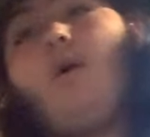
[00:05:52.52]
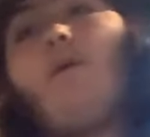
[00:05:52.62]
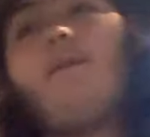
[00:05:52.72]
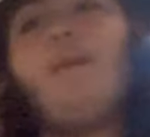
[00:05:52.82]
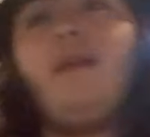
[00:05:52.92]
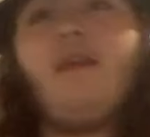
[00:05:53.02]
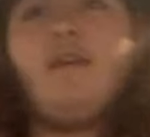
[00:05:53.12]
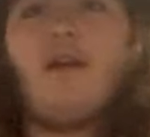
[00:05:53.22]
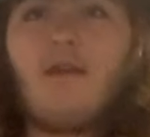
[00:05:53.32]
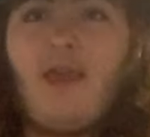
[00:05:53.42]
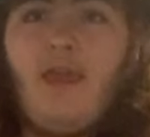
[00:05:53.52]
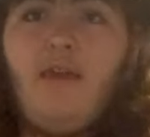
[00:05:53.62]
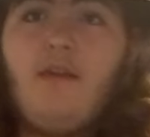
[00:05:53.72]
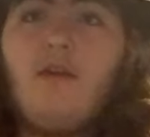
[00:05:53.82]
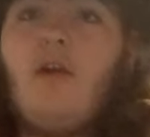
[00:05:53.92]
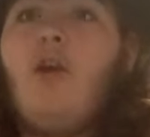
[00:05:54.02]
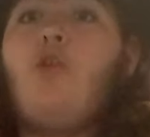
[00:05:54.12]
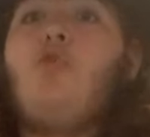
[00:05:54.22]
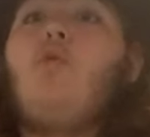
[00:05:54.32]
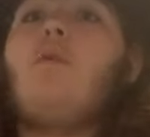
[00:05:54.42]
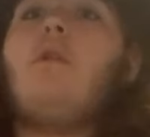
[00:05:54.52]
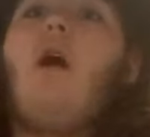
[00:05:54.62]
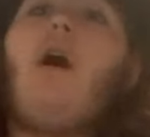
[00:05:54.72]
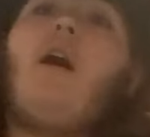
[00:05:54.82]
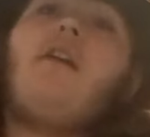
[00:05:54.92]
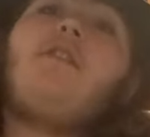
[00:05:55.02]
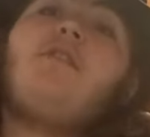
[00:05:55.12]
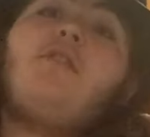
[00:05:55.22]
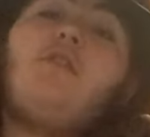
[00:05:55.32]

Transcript: when baking a cake, do not